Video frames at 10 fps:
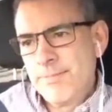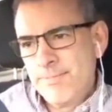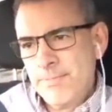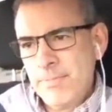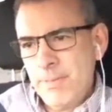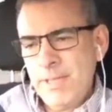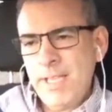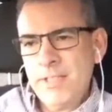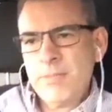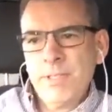Maybe they
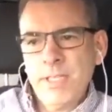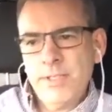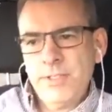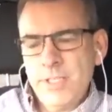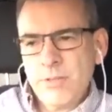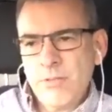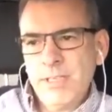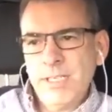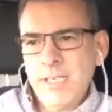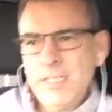had some tendencies or
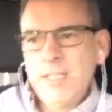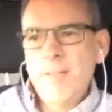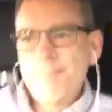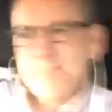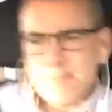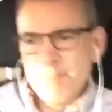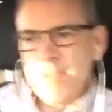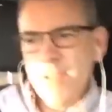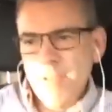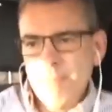whatnot.
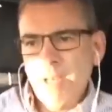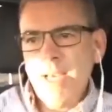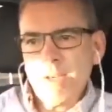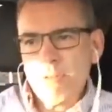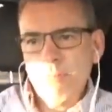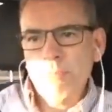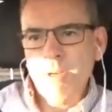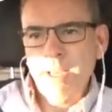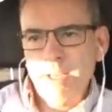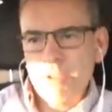I
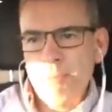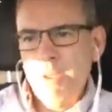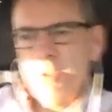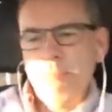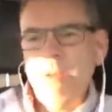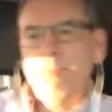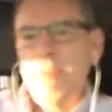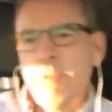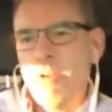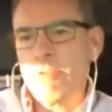had a speech impediment
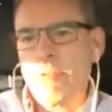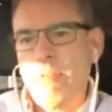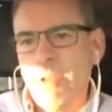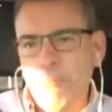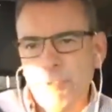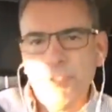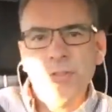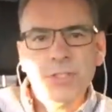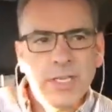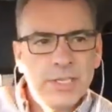when I was growing up, which
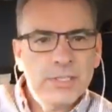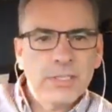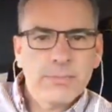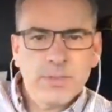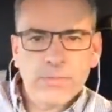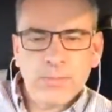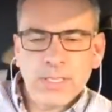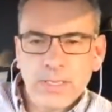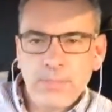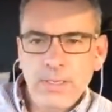used to isolate me from a
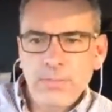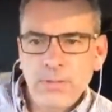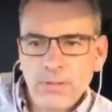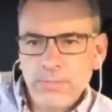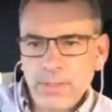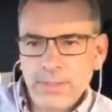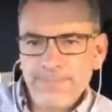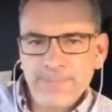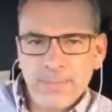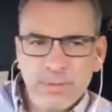lot of people. But
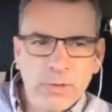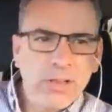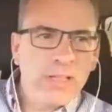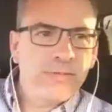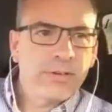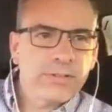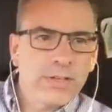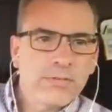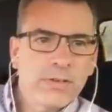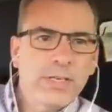we all have our
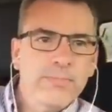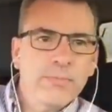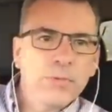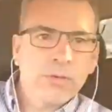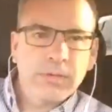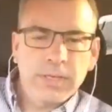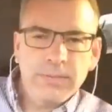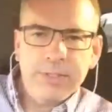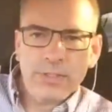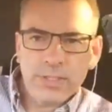stuff, right? We're growing up.
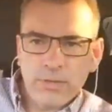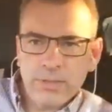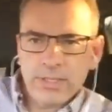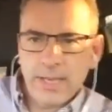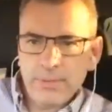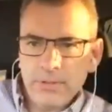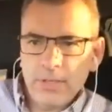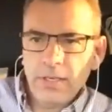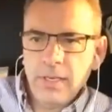It's just how we adapt to it.